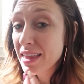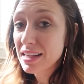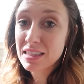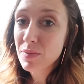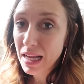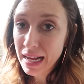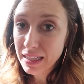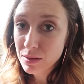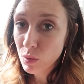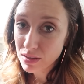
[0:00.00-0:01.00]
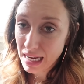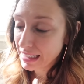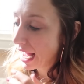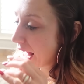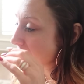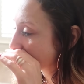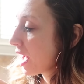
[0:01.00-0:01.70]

That's something I can multitask.